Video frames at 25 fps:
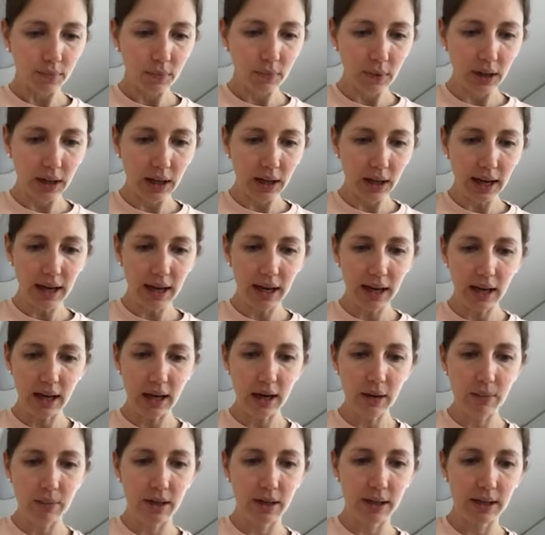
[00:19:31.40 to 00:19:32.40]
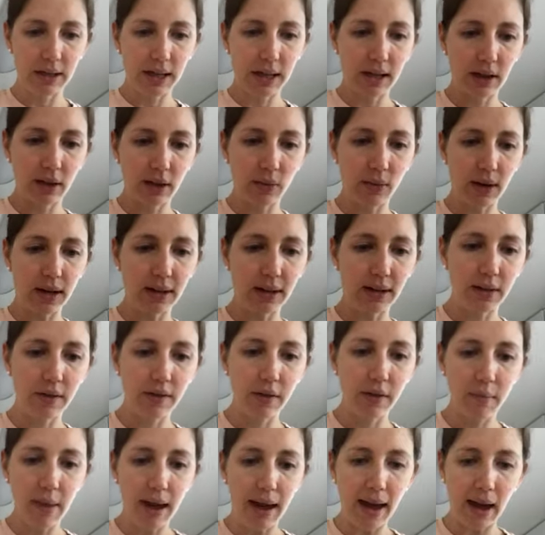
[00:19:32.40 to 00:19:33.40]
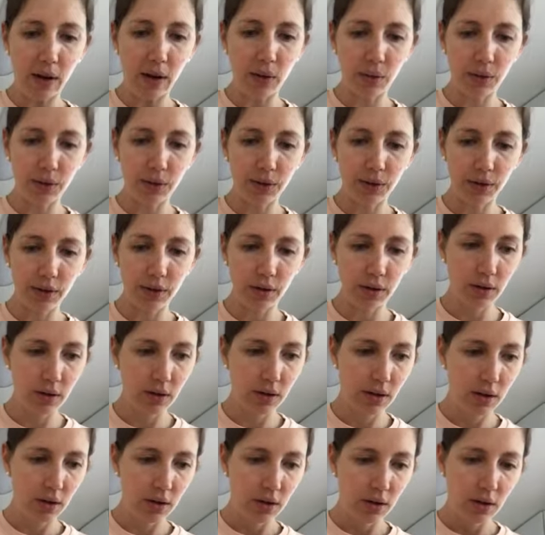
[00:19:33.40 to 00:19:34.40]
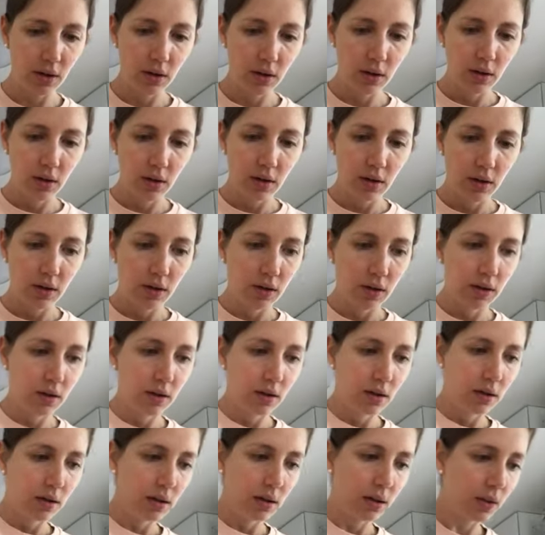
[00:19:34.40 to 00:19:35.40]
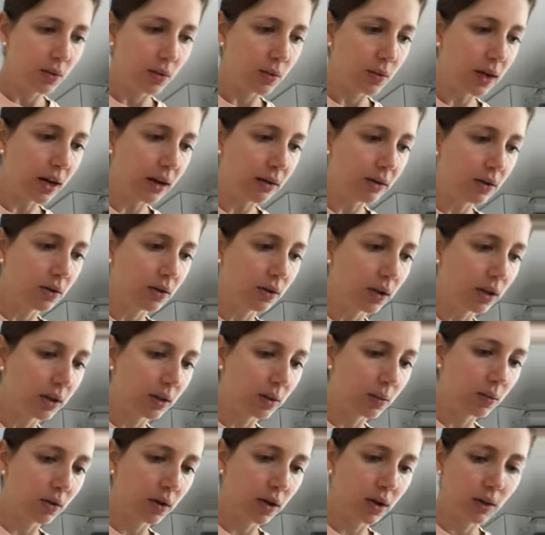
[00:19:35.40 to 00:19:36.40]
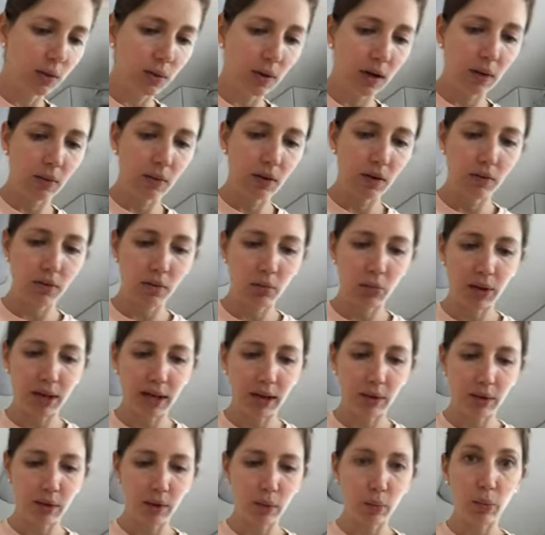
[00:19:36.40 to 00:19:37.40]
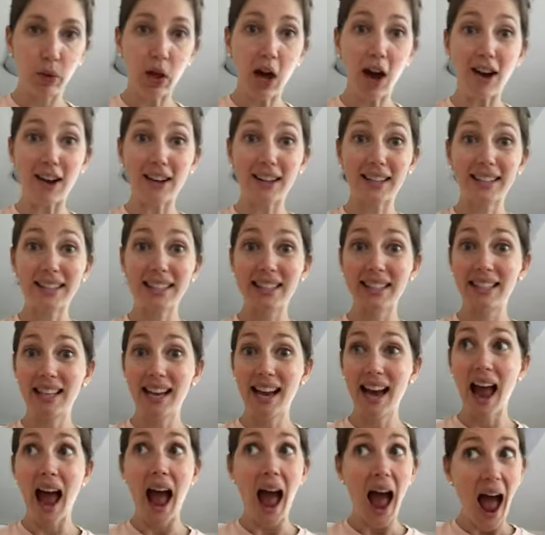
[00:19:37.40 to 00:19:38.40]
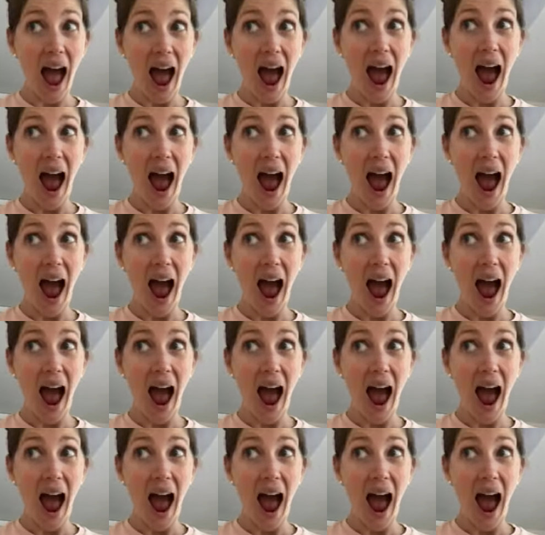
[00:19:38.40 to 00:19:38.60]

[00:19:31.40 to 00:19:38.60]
Okay, and I'm gonna take the rest of them out. Like this. This is what I was doing this morning, sweetie, when you were playing with your blocks. Yeah.